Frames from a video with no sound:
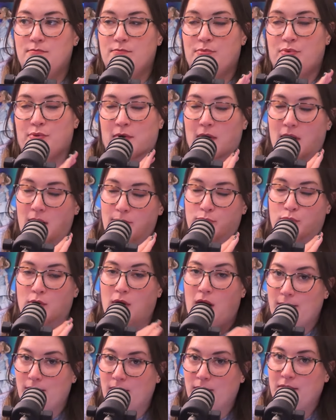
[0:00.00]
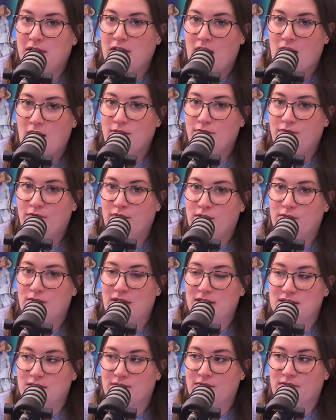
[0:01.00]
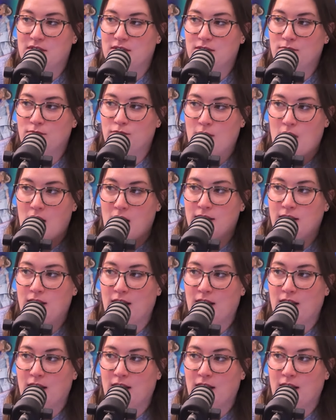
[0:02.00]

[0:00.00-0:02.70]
Pro probably not for the rest of the run.